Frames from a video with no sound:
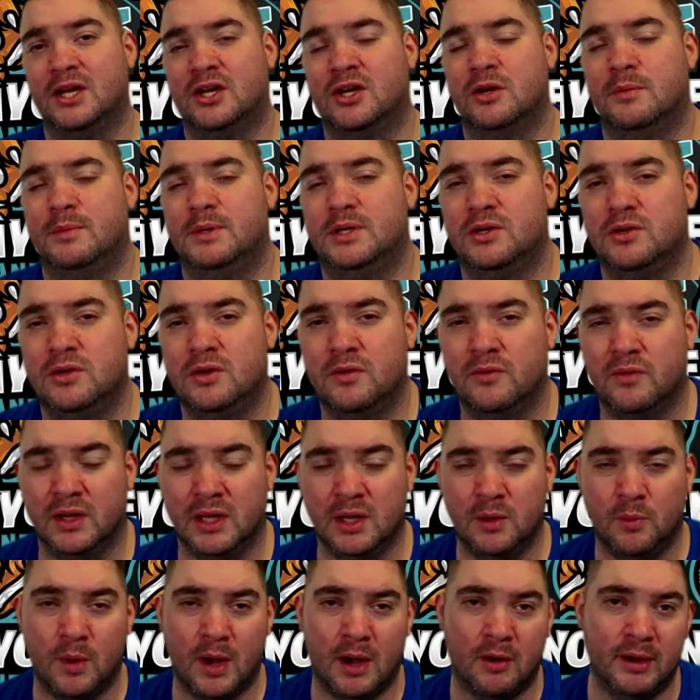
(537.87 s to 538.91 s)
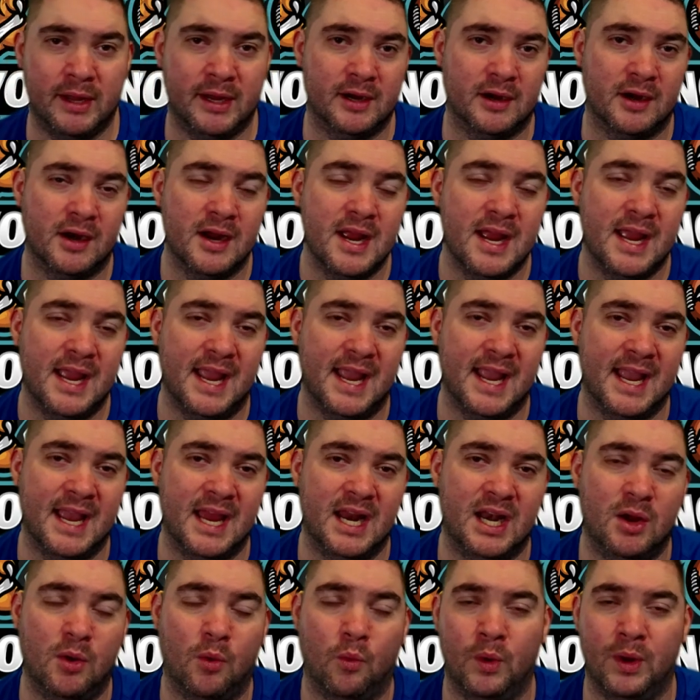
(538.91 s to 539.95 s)
Could do you really well here
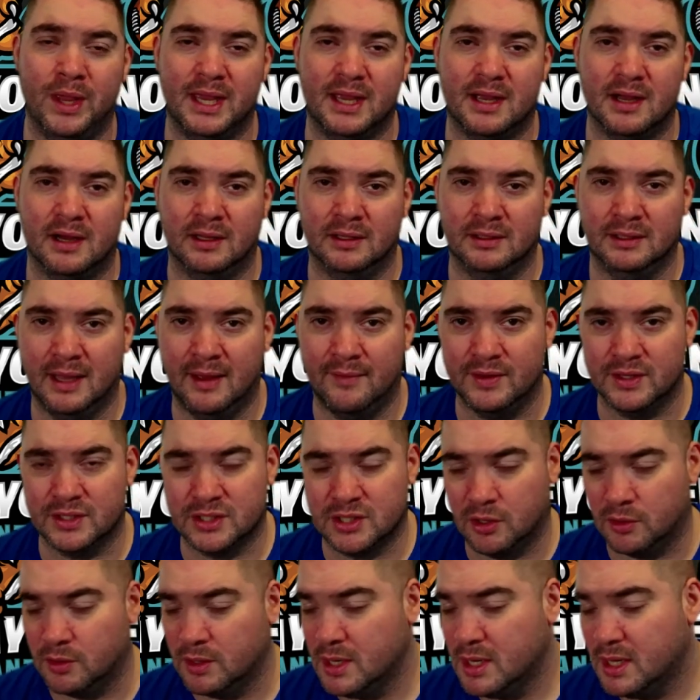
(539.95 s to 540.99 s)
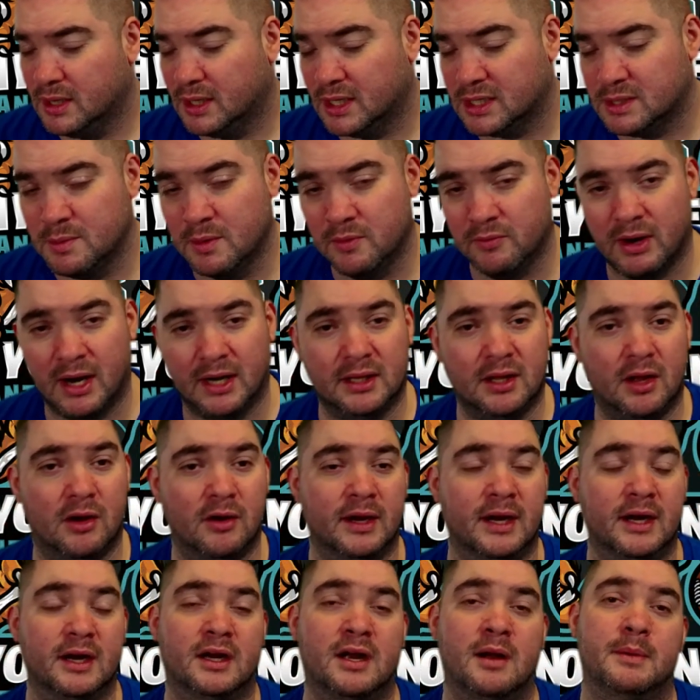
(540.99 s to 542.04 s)
in week 11. So let's move right along
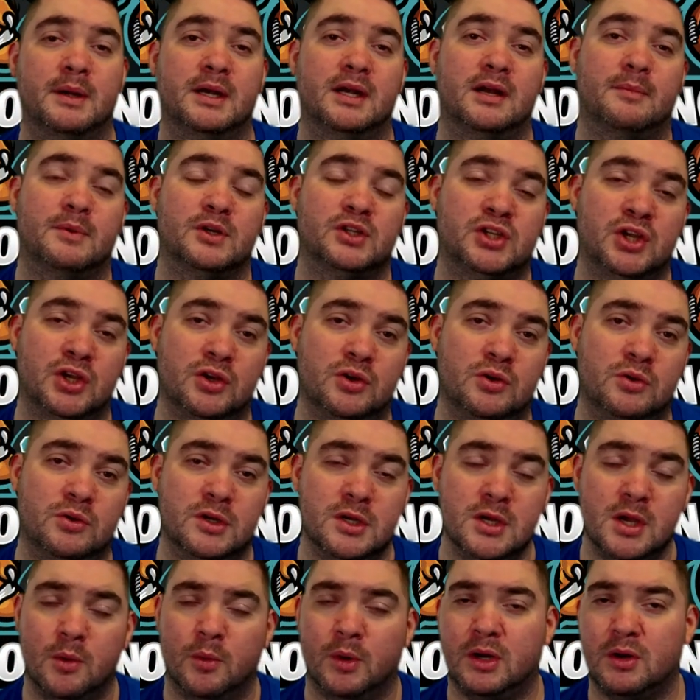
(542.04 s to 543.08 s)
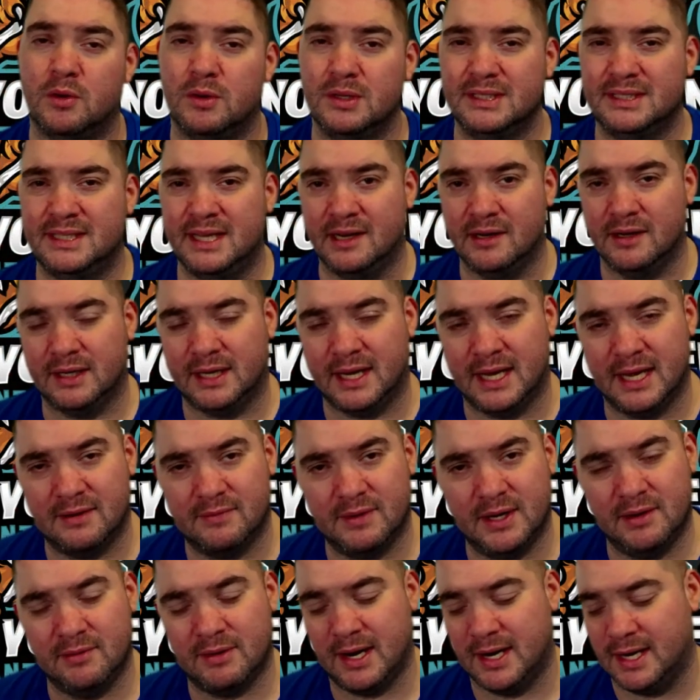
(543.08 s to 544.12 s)
here. Coming to number two, we're going Derrick
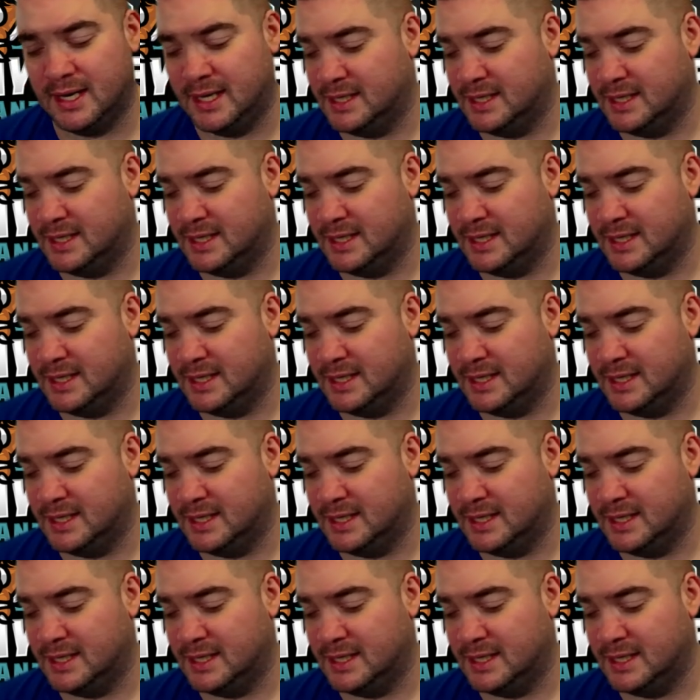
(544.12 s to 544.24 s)
Henry, right?